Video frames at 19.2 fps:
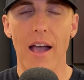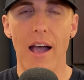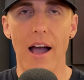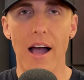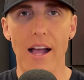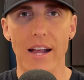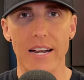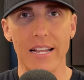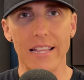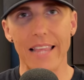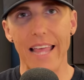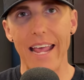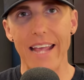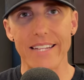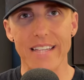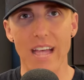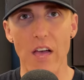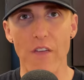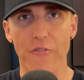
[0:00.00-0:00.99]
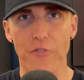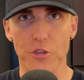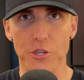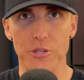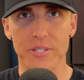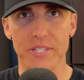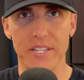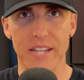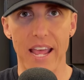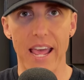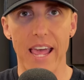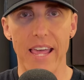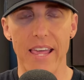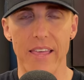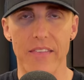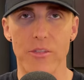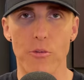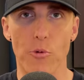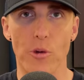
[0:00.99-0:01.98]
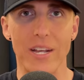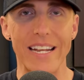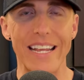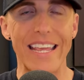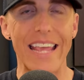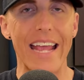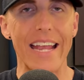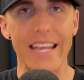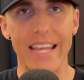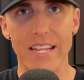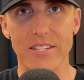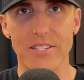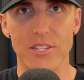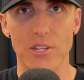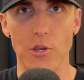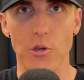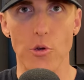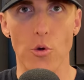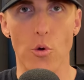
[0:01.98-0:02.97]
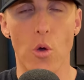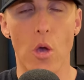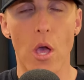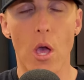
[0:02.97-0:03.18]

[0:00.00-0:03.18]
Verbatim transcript: I'm going to lay it down for you today, and then we're going to get into